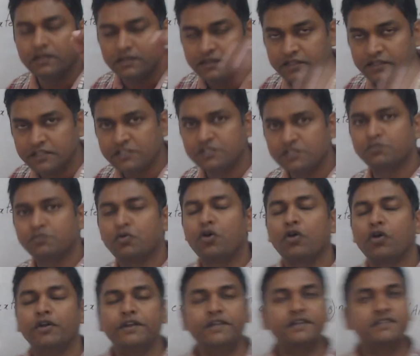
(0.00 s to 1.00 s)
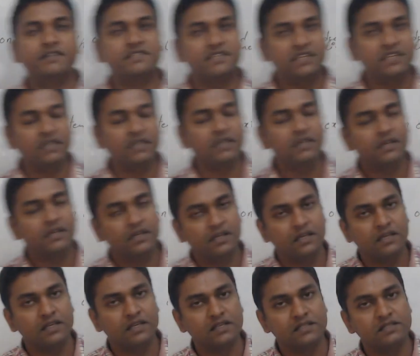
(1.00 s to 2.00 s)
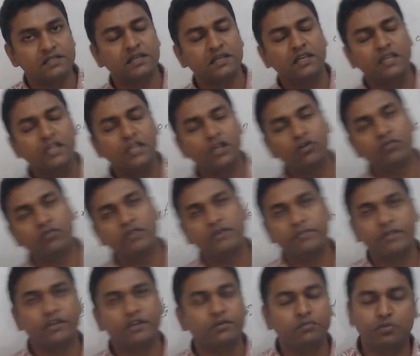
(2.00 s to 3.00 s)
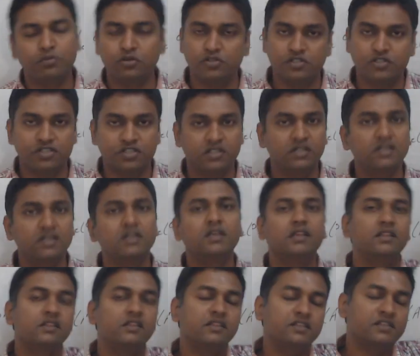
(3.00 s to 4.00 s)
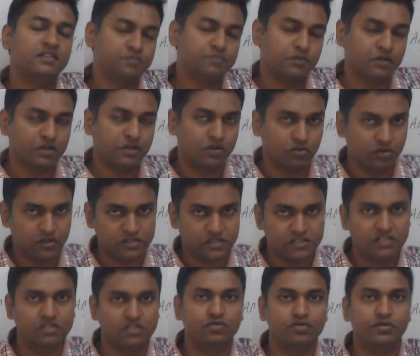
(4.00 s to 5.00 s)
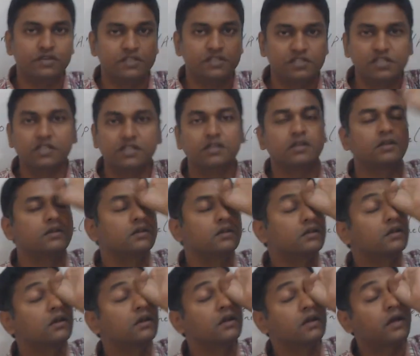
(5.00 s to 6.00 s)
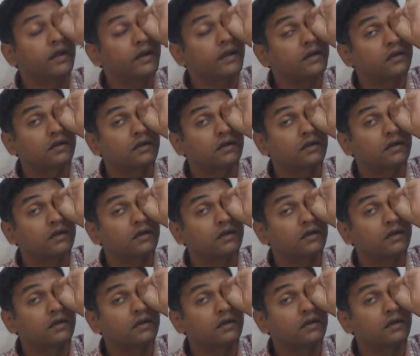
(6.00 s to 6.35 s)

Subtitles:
This point C is the equilibrium position in this particular situation. Correct?